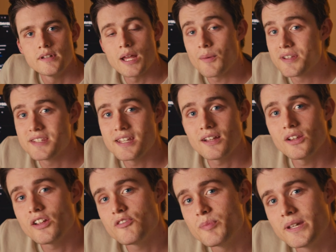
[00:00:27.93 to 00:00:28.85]
Now, I see a
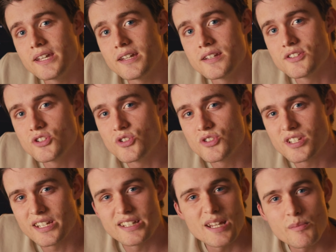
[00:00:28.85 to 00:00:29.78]
lot of beginners
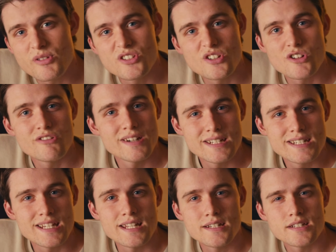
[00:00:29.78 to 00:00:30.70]
using temperature and
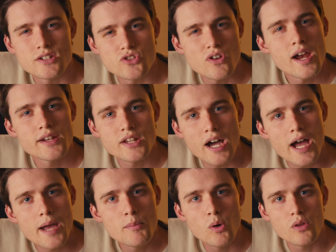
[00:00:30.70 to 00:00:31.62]
tint and trying to
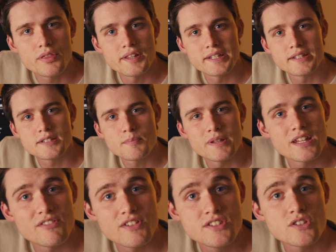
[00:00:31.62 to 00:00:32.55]
eyeball things, but
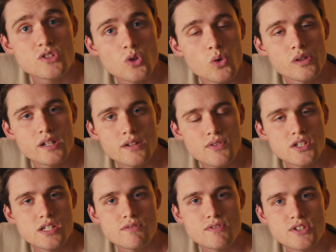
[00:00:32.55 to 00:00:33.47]
there is a tool in
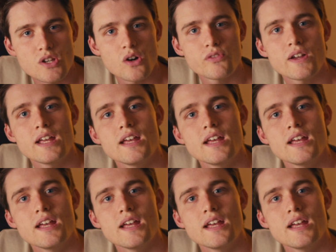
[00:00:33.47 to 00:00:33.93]
DaVinci Resolve